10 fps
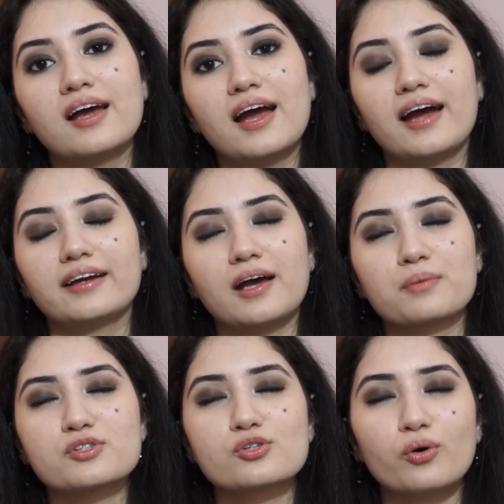and I'm
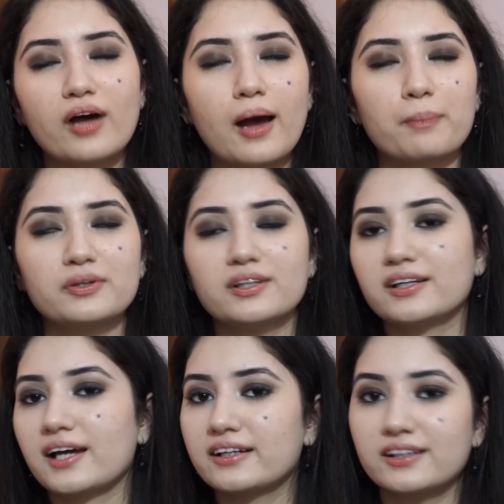so happy that
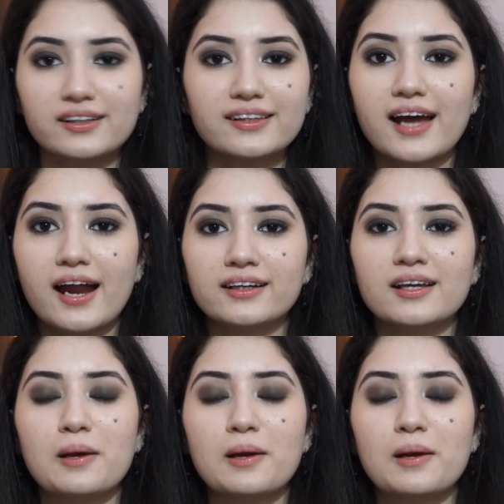I did that.